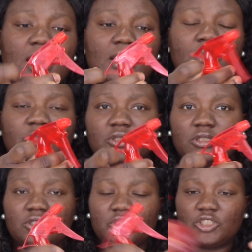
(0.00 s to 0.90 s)
I'm
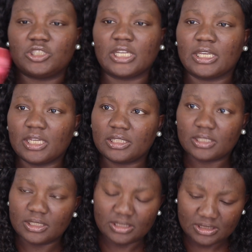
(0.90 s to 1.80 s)
going to shake
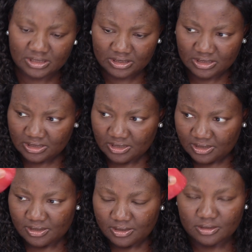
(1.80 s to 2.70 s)
it
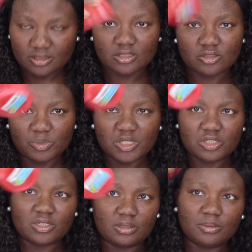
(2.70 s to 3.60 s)
just to make
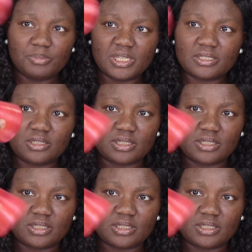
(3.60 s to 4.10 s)
sure to mix it